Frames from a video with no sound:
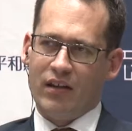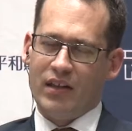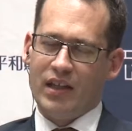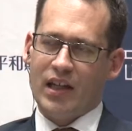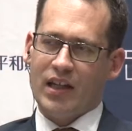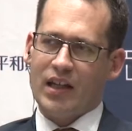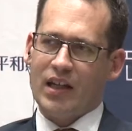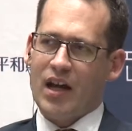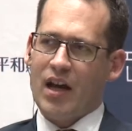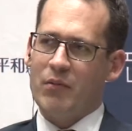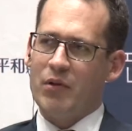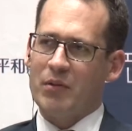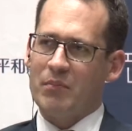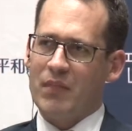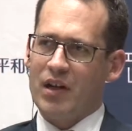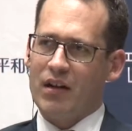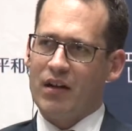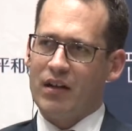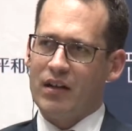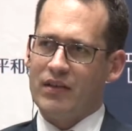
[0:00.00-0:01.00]
on the economic
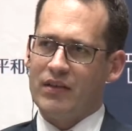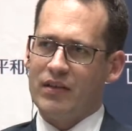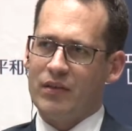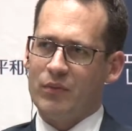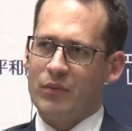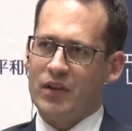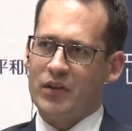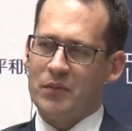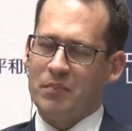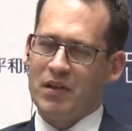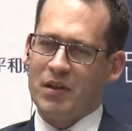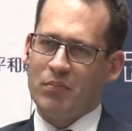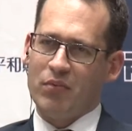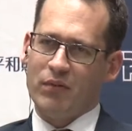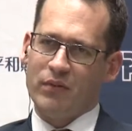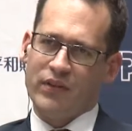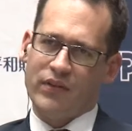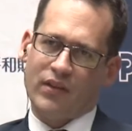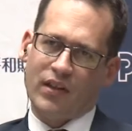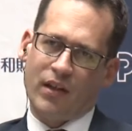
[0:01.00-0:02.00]
merits, in which
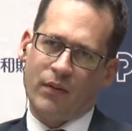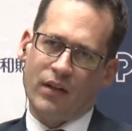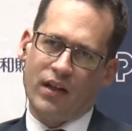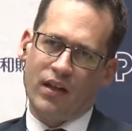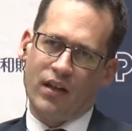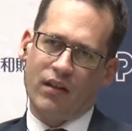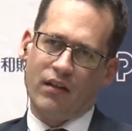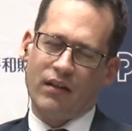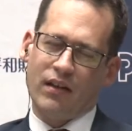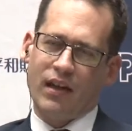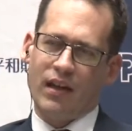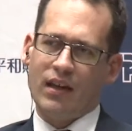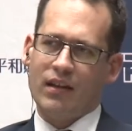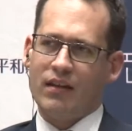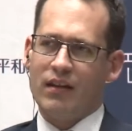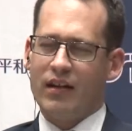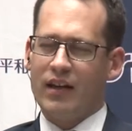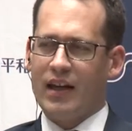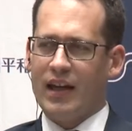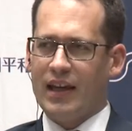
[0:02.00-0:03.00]
people will say, well, okay,
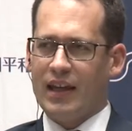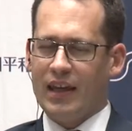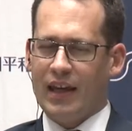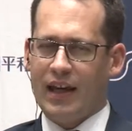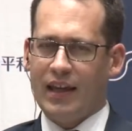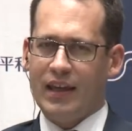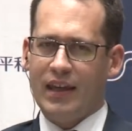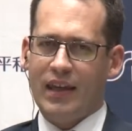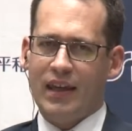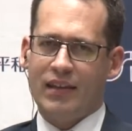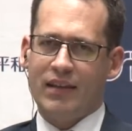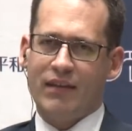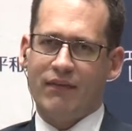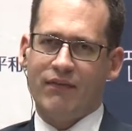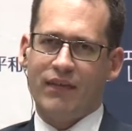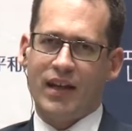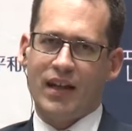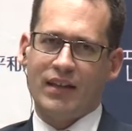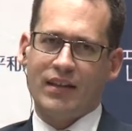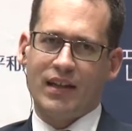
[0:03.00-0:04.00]
look, I, I get the
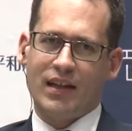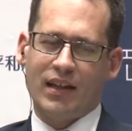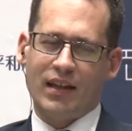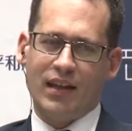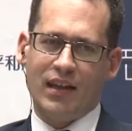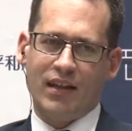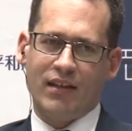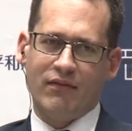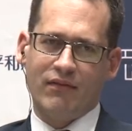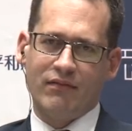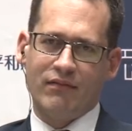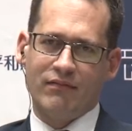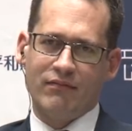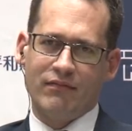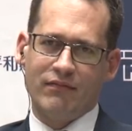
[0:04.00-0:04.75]
fact that I can't